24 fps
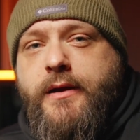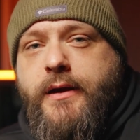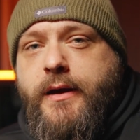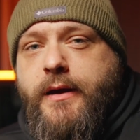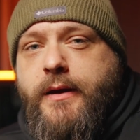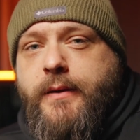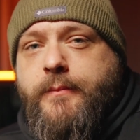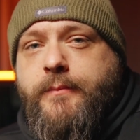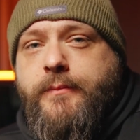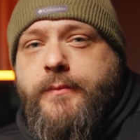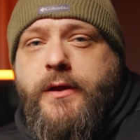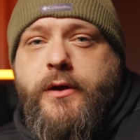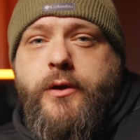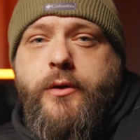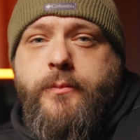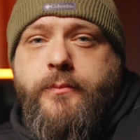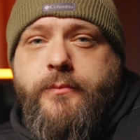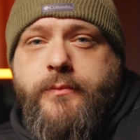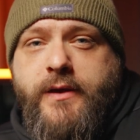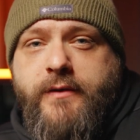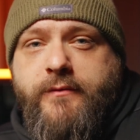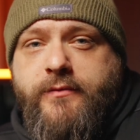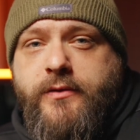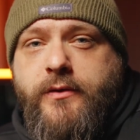You know,
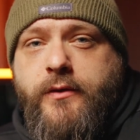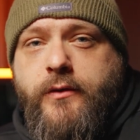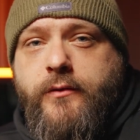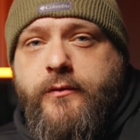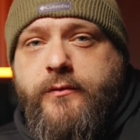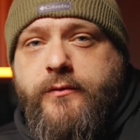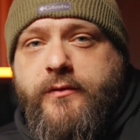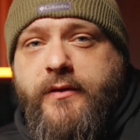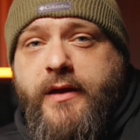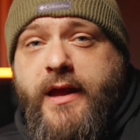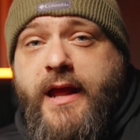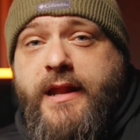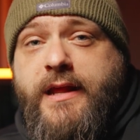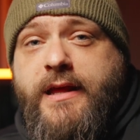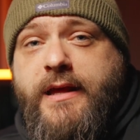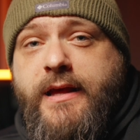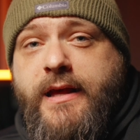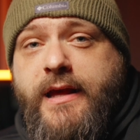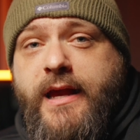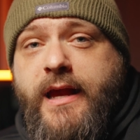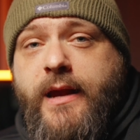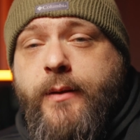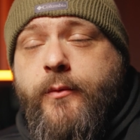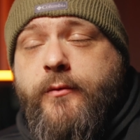if there's any
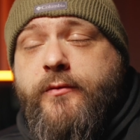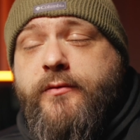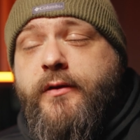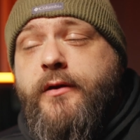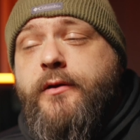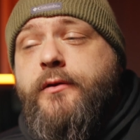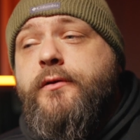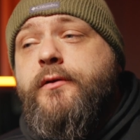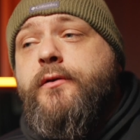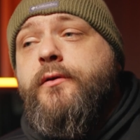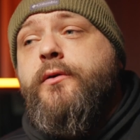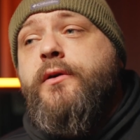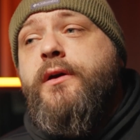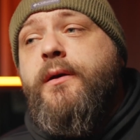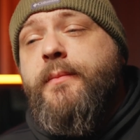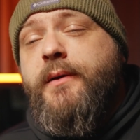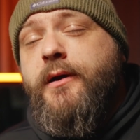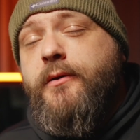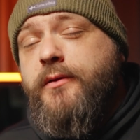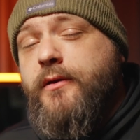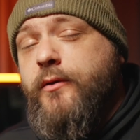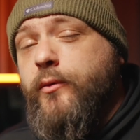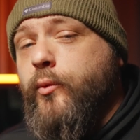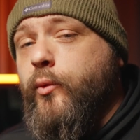cameras that do come
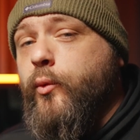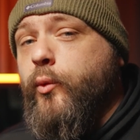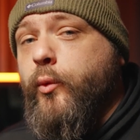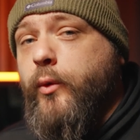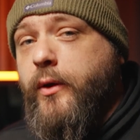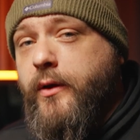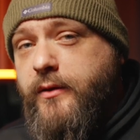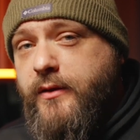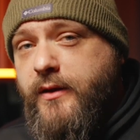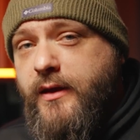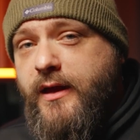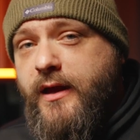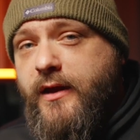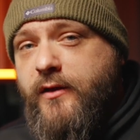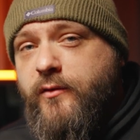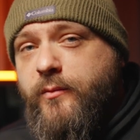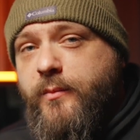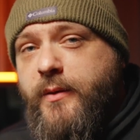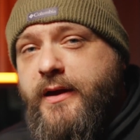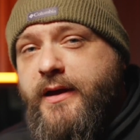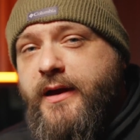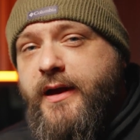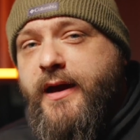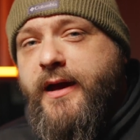out that really catch
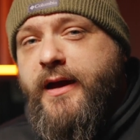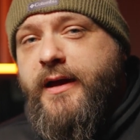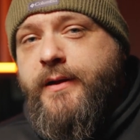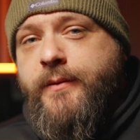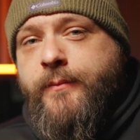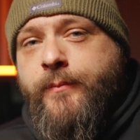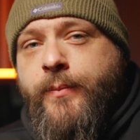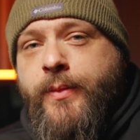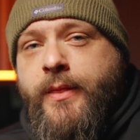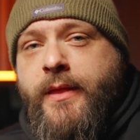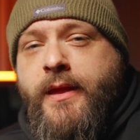my eye.